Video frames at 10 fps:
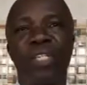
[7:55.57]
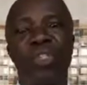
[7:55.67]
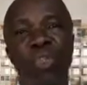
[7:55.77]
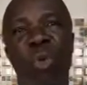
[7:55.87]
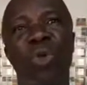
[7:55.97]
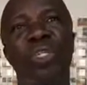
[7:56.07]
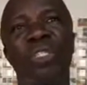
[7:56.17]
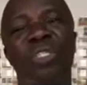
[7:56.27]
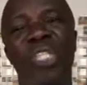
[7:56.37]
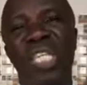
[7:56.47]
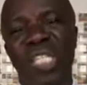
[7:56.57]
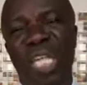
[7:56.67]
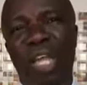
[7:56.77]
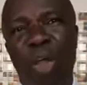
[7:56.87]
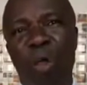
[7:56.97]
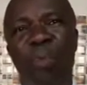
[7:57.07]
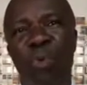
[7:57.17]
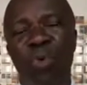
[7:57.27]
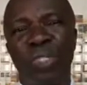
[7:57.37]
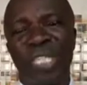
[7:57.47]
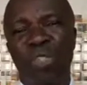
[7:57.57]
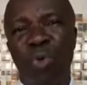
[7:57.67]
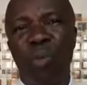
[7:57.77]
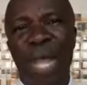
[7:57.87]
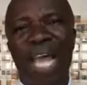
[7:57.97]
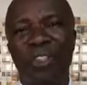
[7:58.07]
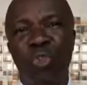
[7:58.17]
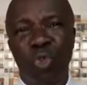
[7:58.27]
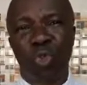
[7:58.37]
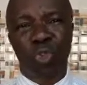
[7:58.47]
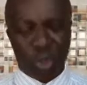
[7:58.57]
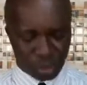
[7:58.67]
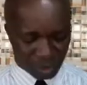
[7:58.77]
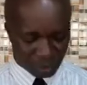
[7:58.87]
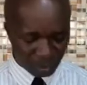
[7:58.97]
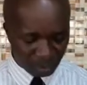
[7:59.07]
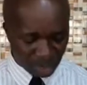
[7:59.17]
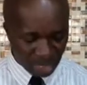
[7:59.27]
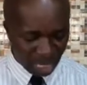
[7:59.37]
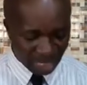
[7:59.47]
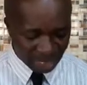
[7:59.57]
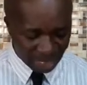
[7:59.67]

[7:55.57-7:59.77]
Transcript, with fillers: So this couple, this home had two sons, and the